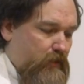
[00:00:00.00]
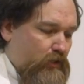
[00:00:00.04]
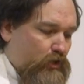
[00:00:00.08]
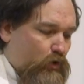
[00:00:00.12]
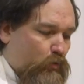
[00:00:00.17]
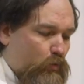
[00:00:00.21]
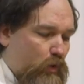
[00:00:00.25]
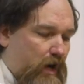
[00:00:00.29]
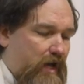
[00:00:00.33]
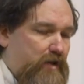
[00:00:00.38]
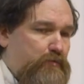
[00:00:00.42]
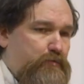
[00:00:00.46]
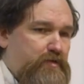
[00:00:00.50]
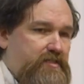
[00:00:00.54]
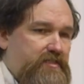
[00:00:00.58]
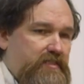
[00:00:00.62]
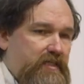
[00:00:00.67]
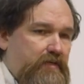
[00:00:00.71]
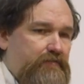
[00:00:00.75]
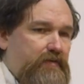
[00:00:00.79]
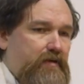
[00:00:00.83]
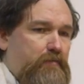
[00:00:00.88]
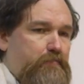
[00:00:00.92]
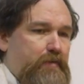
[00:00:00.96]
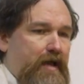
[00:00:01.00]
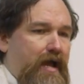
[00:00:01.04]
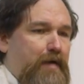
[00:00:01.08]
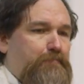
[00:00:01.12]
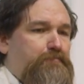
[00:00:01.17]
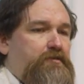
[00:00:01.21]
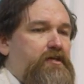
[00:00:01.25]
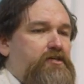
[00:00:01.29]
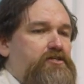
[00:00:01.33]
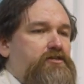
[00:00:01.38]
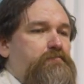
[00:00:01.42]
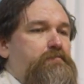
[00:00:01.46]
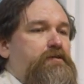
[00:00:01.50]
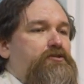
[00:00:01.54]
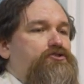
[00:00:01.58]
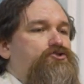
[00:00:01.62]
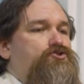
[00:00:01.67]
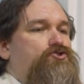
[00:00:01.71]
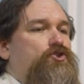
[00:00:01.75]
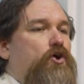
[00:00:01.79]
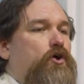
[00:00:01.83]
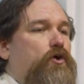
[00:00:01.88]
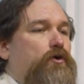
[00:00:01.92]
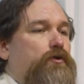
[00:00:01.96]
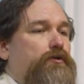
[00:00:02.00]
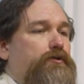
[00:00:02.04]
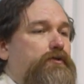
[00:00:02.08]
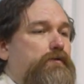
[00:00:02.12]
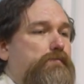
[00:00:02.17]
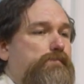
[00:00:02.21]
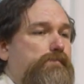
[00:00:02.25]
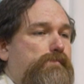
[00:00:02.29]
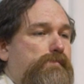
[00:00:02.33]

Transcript: The one receiving baptism is told,